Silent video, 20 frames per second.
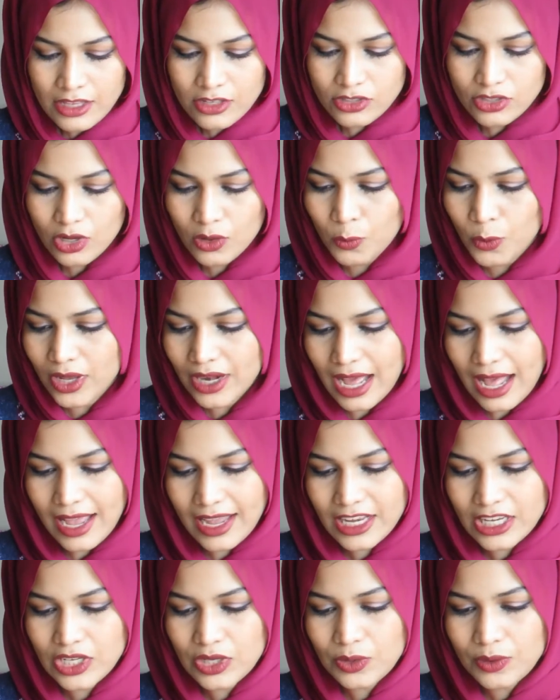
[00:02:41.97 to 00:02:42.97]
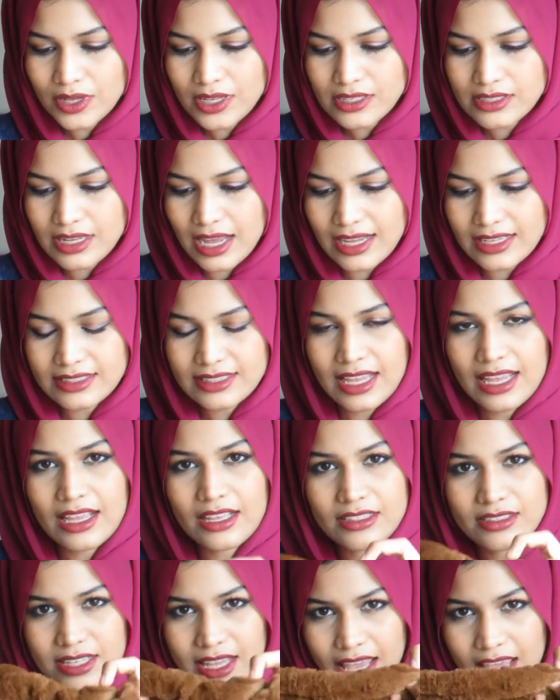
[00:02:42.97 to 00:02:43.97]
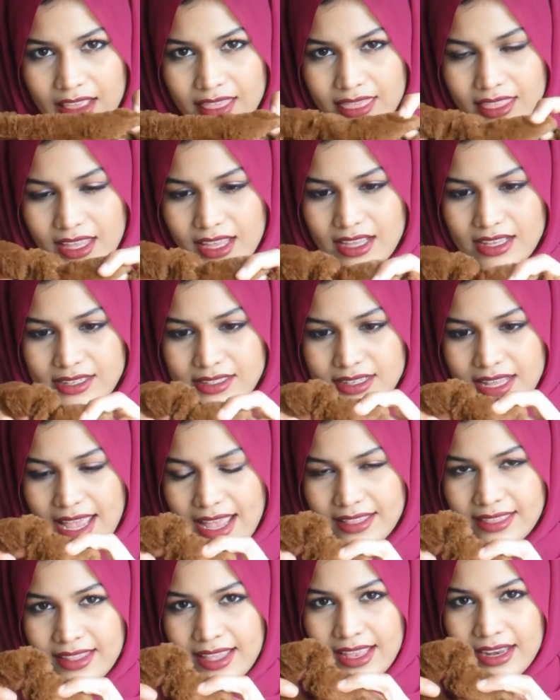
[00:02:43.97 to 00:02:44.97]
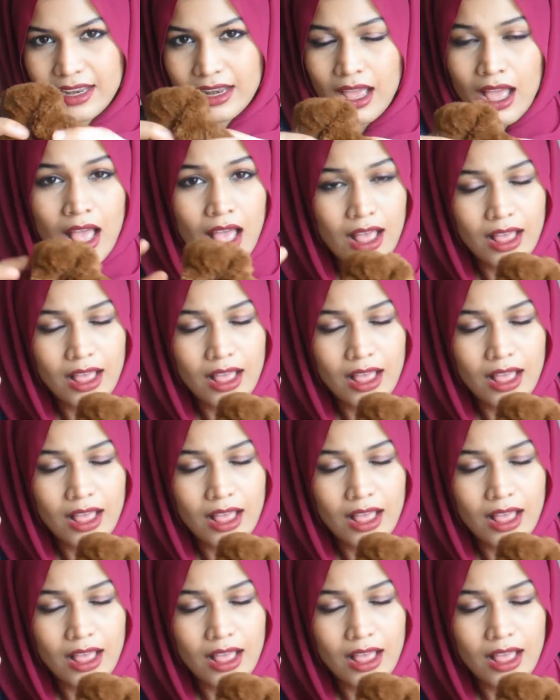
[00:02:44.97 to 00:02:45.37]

So what I do is I take this, and then